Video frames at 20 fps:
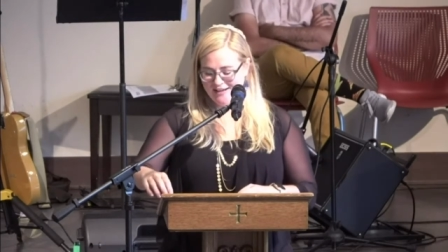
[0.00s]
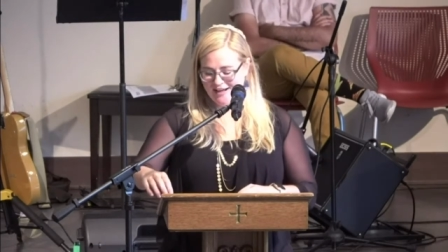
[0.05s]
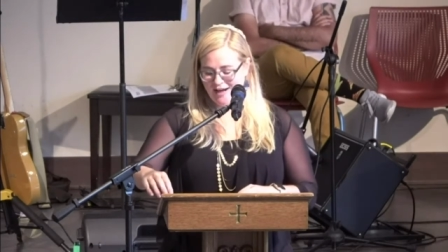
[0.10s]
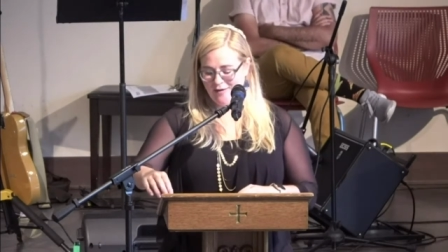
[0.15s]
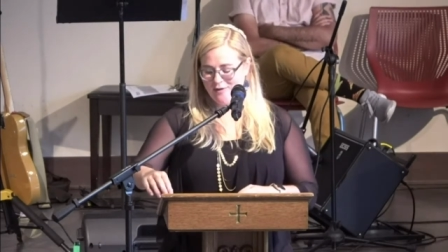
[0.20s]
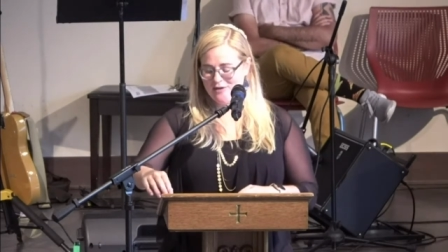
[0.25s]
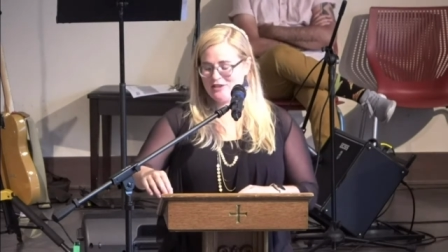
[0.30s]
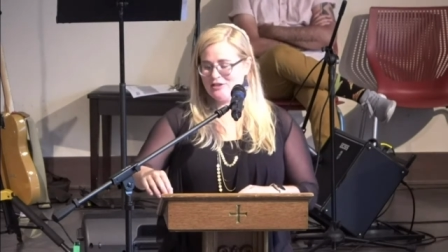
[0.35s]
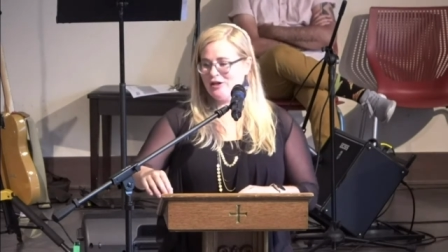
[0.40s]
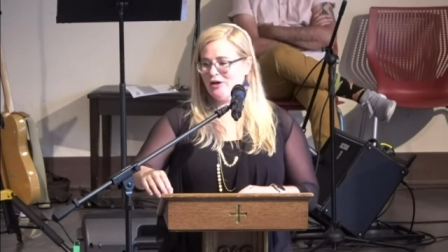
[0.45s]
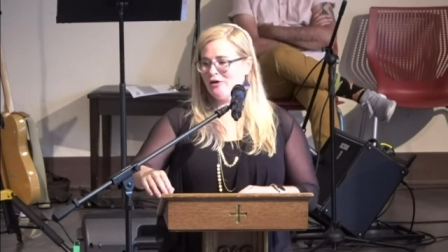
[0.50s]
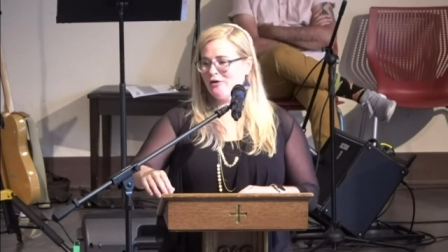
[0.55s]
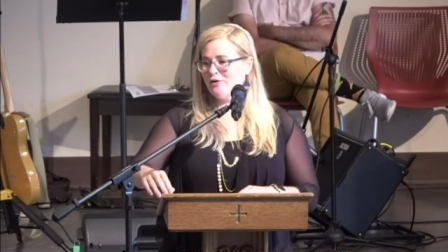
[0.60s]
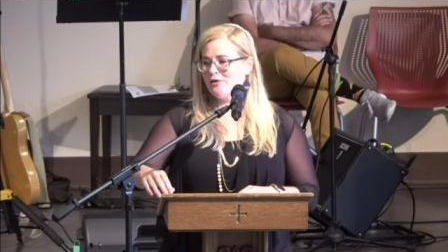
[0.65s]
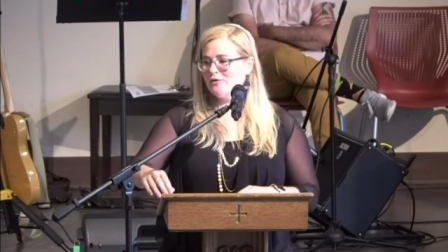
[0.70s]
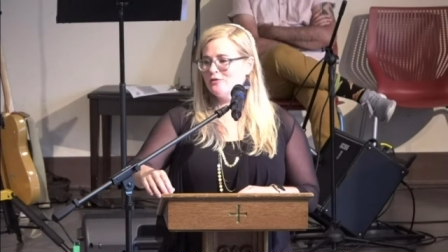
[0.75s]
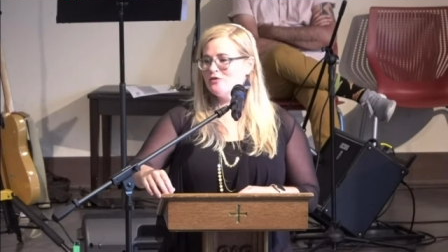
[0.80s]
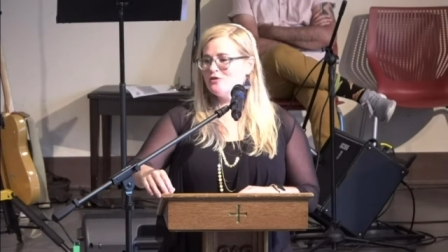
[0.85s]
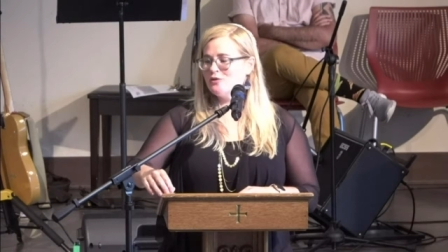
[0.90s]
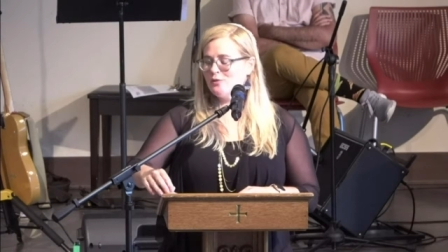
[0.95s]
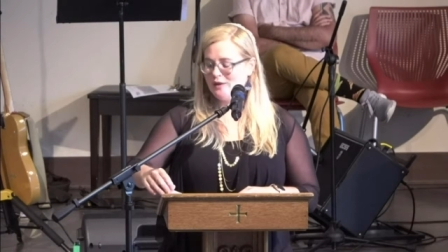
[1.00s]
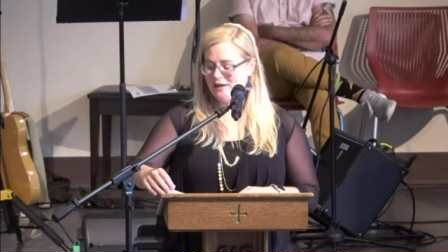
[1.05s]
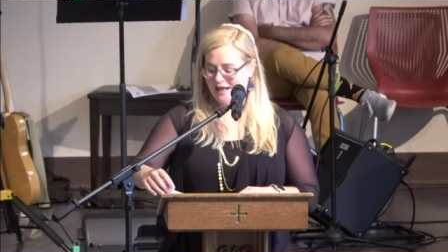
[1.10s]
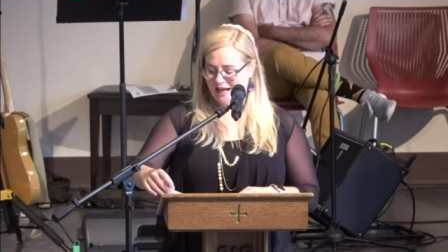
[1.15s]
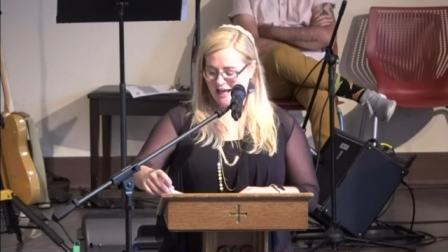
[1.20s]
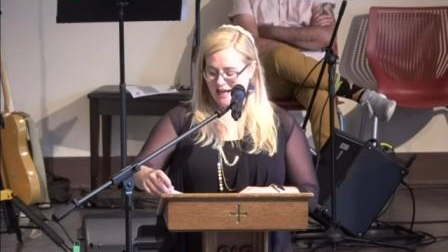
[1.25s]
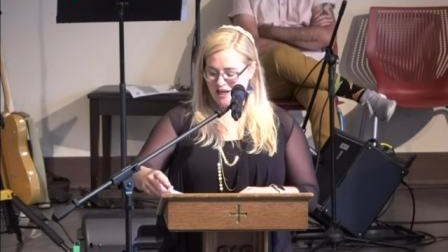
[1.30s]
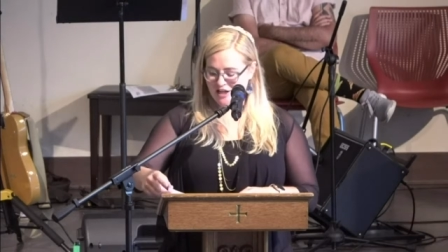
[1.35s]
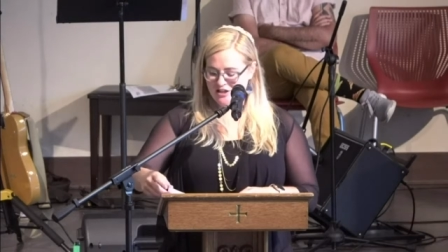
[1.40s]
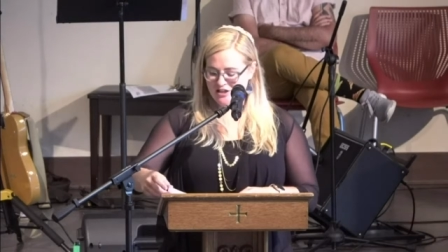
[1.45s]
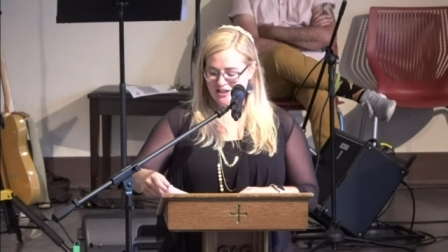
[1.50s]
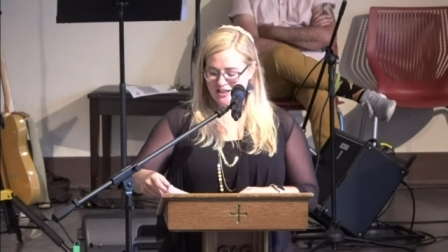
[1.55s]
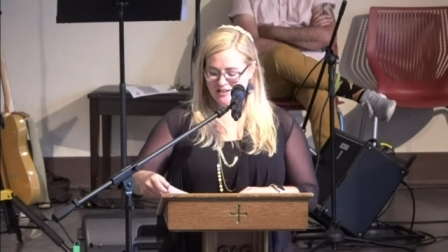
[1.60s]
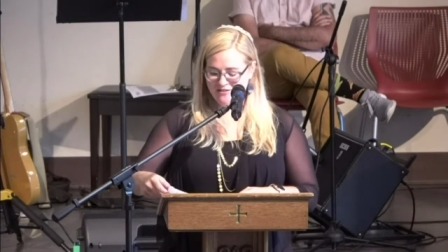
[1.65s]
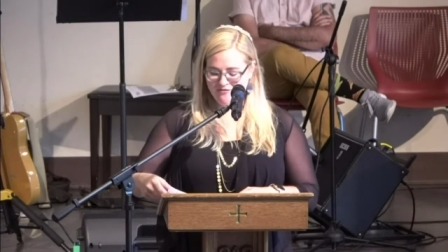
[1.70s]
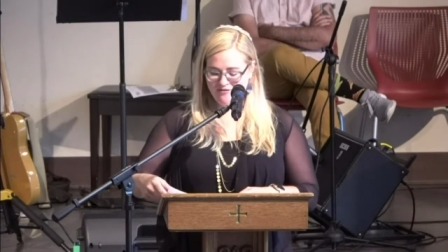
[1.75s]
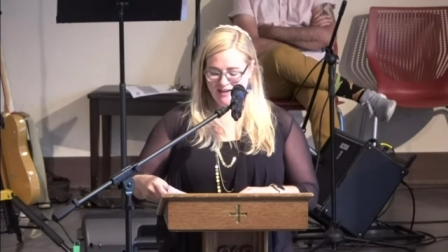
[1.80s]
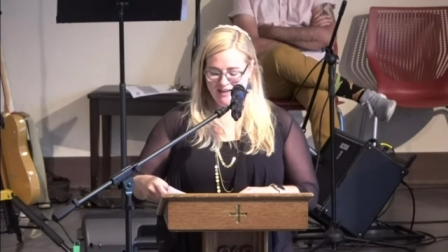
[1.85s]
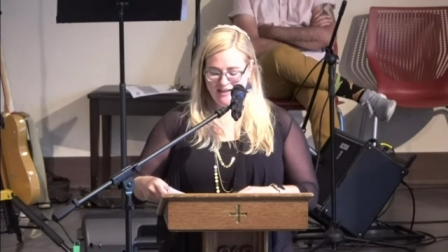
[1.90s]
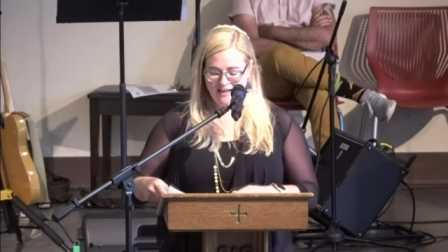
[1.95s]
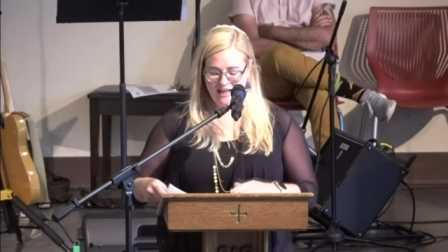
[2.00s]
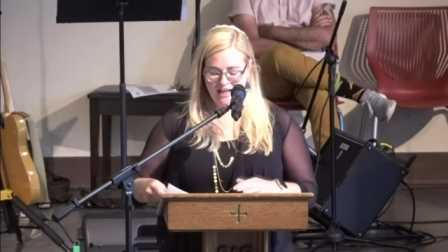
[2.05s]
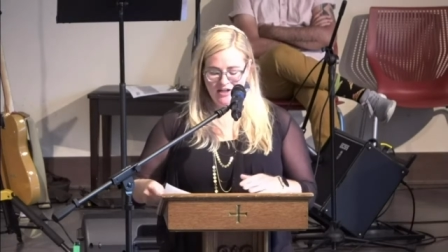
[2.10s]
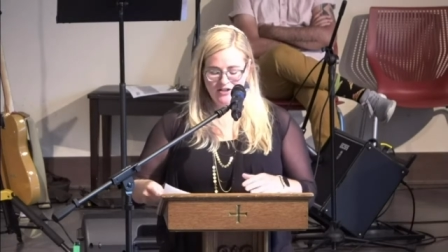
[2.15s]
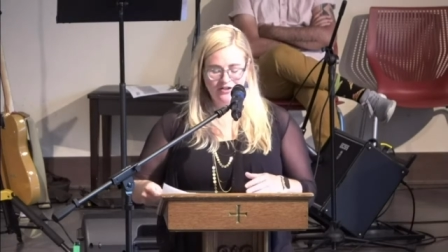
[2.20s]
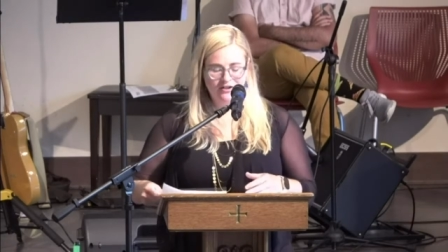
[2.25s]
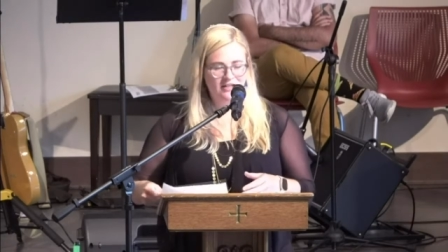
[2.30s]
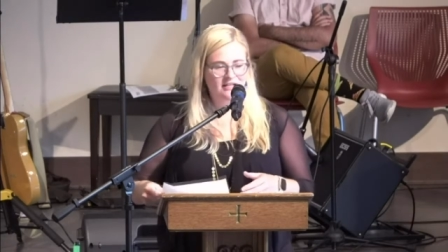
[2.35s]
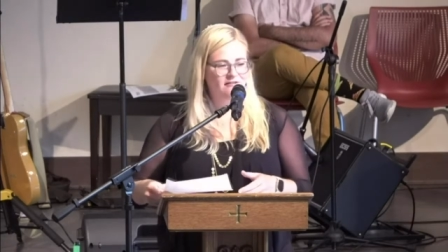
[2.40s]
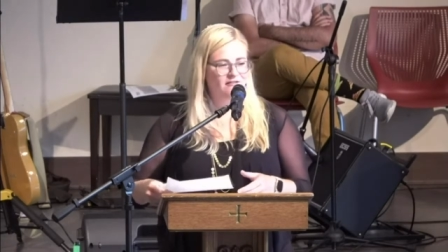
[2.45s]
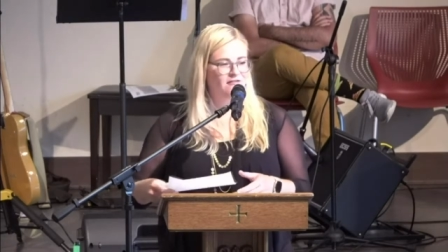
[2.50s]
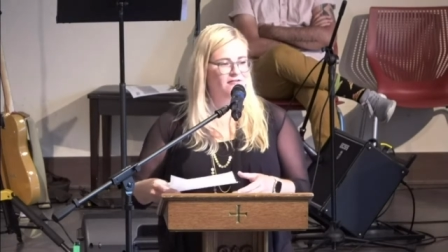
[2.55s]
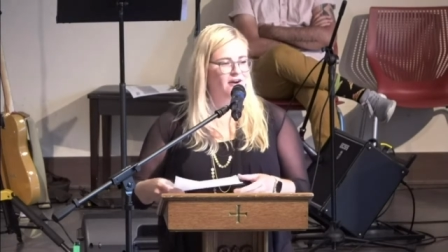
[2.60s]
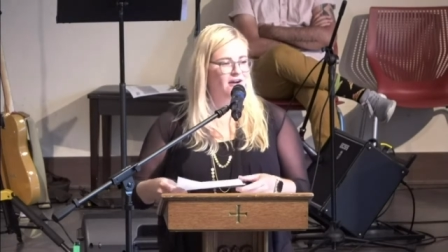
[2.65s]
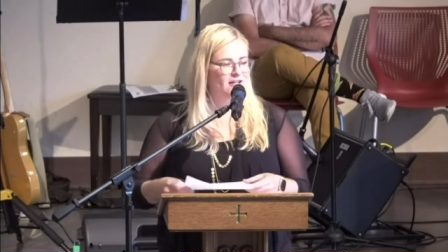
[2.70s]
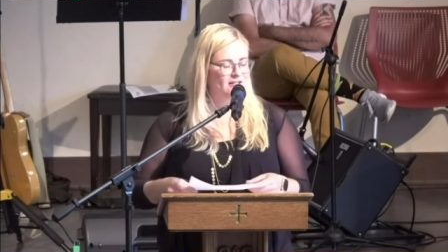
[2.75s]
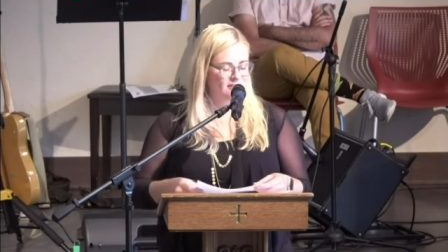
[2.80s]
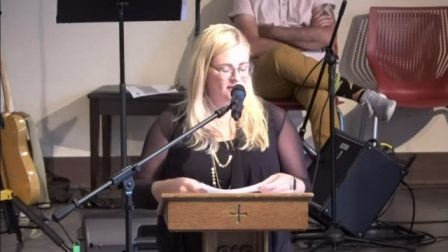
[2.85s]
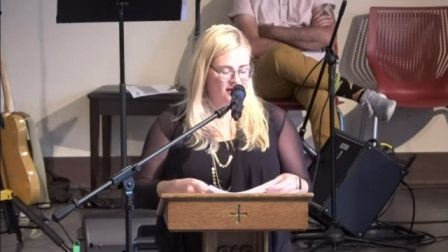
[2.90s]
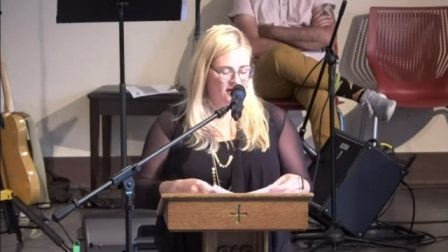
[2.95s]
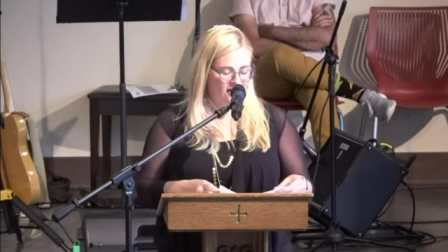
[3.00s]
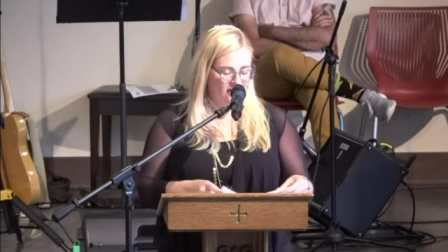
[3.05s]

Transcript: I was called to an aging, financially defunct